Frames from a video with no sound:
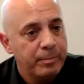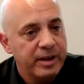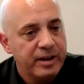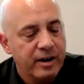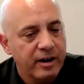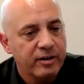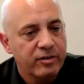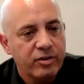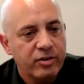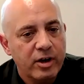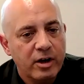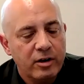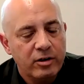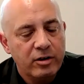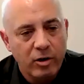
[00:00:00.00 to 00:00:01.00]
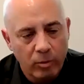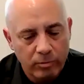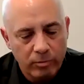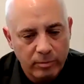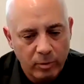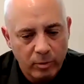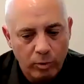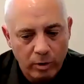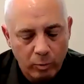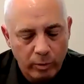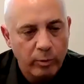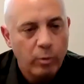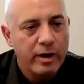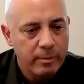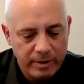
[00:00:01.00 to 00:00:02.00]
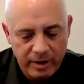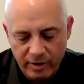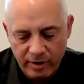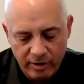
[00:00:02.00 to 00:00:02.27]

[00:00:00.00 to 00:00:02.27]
because, you know, we want to be